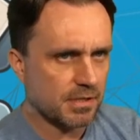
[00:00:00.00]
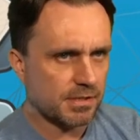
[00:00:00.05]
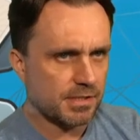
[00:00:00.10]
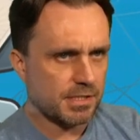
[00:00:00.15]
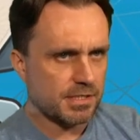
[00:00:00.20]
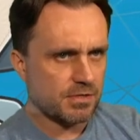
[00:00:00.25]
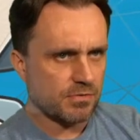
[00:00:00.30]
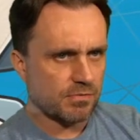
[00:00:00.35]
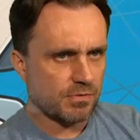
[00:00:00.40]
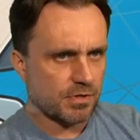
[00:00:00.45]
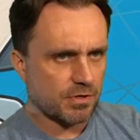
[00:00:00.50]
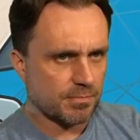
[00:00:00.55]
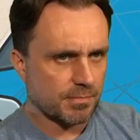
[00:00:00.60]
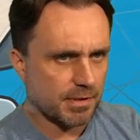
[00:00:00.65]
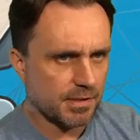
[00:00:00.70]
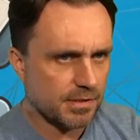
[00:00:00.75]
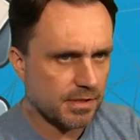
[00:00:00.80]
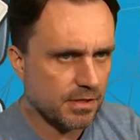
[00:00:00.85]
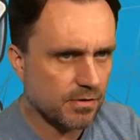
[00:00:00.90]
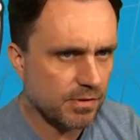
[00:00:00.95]
They don't hurt my,
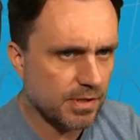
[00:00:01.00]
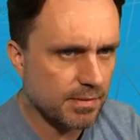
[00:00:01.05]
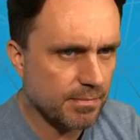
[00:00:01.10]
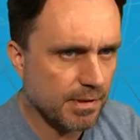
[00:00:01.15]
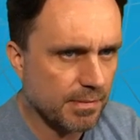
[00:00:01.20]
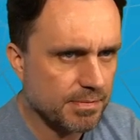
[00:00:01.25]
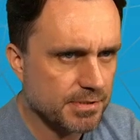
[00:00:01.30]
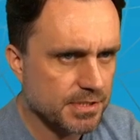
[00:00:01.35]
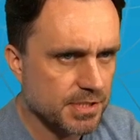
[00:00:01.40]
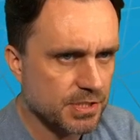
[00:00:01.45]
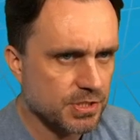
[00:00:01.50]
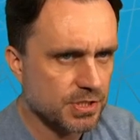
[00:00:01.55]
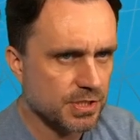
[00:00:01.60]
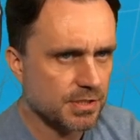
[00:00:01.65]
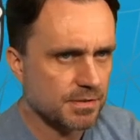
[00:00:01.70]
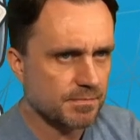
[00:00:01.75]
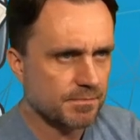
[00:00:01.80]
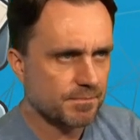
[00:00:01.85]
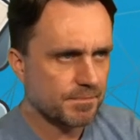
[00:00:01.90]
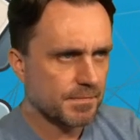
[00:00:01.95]
they don't hit my
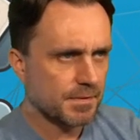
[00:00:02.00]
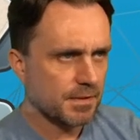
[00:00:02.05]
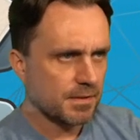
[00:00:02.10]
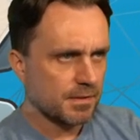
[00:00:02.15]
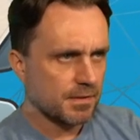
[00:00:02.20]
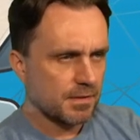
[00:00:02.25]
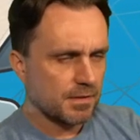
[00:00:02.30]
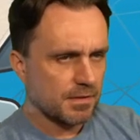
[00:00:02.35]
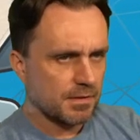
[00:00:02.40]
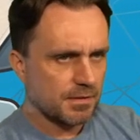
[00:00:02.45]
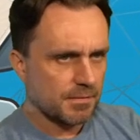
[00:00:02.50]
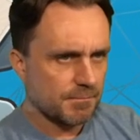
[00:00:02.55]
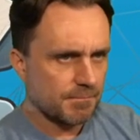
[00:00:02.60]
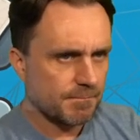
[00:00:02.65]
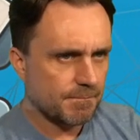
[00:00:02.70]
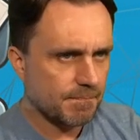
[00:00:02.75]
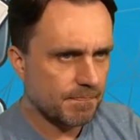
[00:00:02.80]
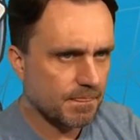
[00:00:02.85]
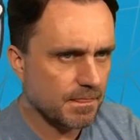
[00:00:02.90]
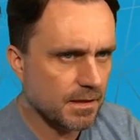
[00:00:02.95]
position.
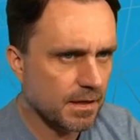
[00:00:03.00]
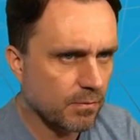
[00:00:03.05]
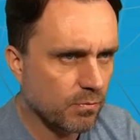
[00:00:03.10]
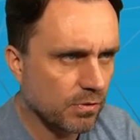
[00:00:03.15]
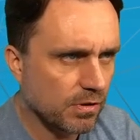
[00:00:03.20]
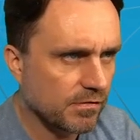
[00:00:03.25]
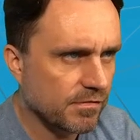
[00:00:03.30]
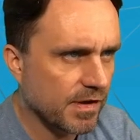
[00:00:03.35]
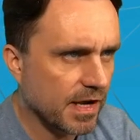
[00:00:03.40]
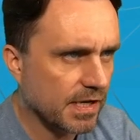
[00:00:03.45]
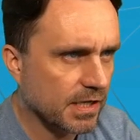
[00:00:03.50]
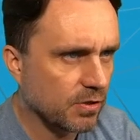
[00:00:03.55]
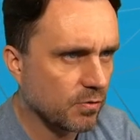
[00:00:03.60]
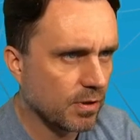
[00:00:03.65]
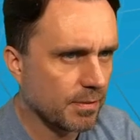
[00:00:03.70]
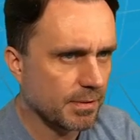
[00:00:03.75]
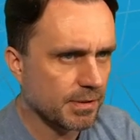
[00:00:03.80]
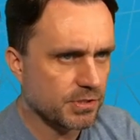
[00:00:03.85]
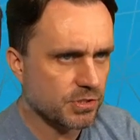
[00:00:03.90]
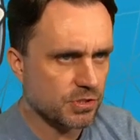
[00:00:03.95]
I will
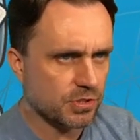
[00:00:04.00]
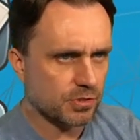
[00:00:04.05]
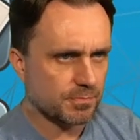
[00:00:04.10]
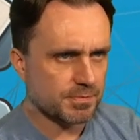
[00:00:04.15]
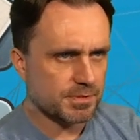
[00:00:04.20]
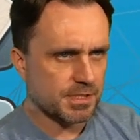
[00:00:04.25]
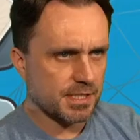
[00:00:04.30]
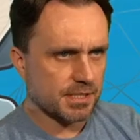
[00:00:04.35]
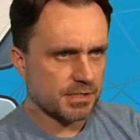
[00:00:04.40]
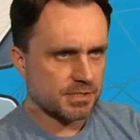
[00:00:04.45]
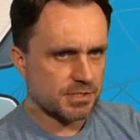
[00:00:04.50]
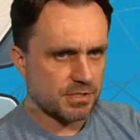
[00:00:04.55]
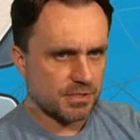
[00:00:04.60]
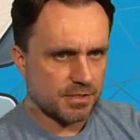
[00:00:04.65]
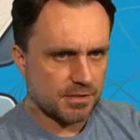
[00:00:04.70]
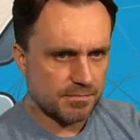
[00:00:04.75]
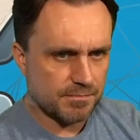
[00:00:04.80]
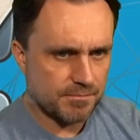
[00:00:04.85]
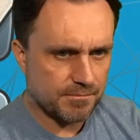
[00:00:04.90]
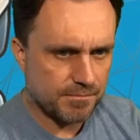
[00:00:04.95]
evacuate my troops next
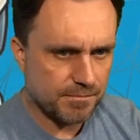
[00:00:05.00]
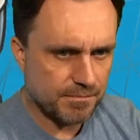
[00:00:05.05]
turn.